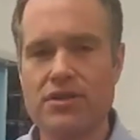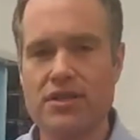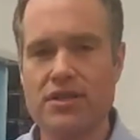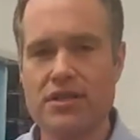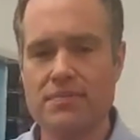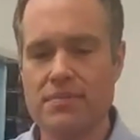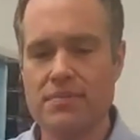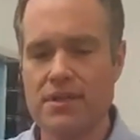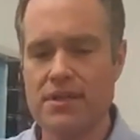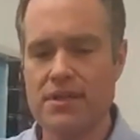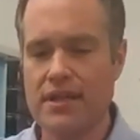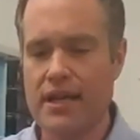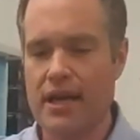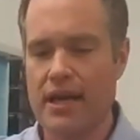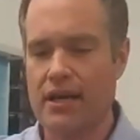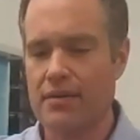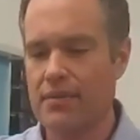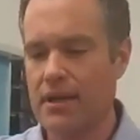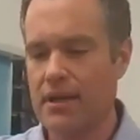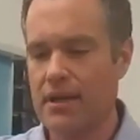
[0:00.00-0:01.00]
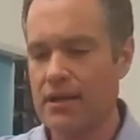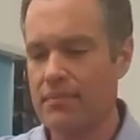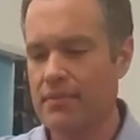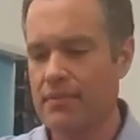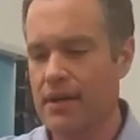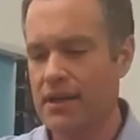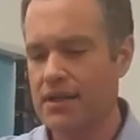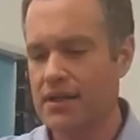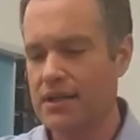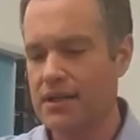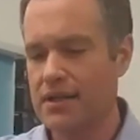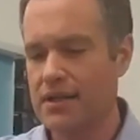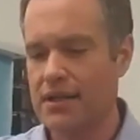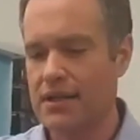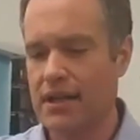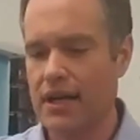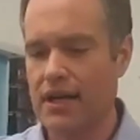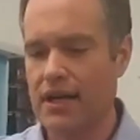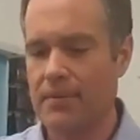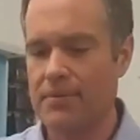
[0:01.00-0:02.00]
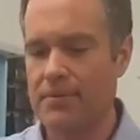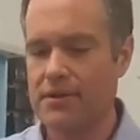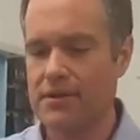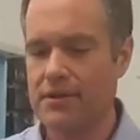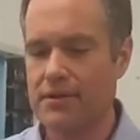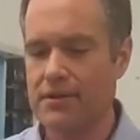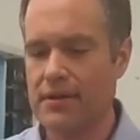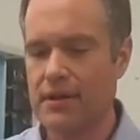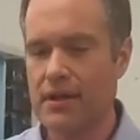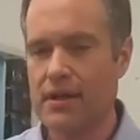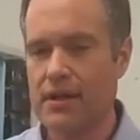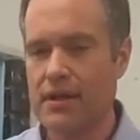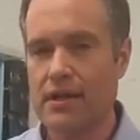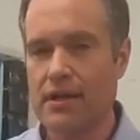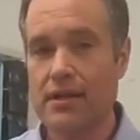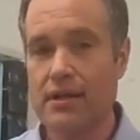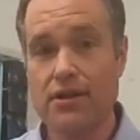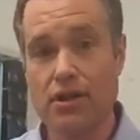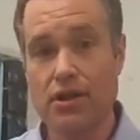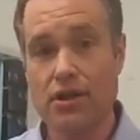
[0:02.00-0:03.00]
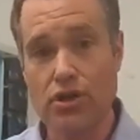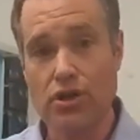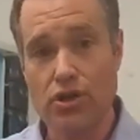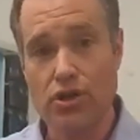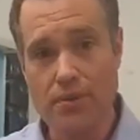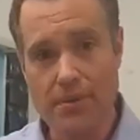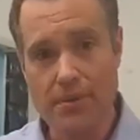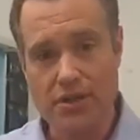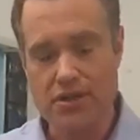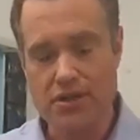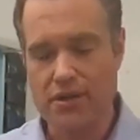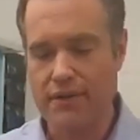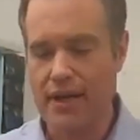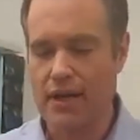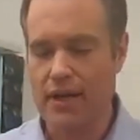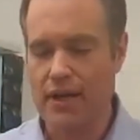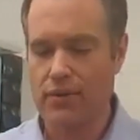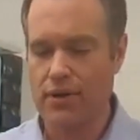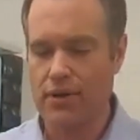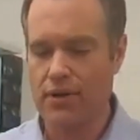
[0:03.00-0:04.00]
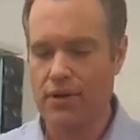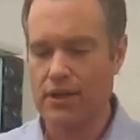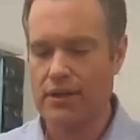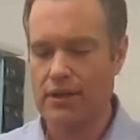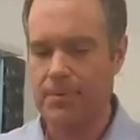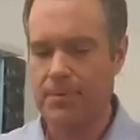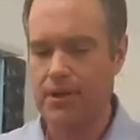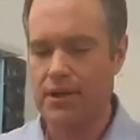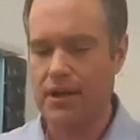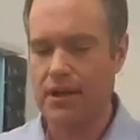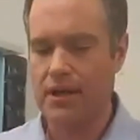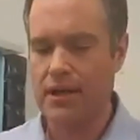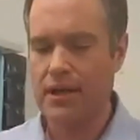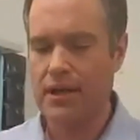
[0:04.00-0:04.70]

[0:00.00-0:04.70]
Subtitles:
a quantum version of the beam search algorithm. Because simulating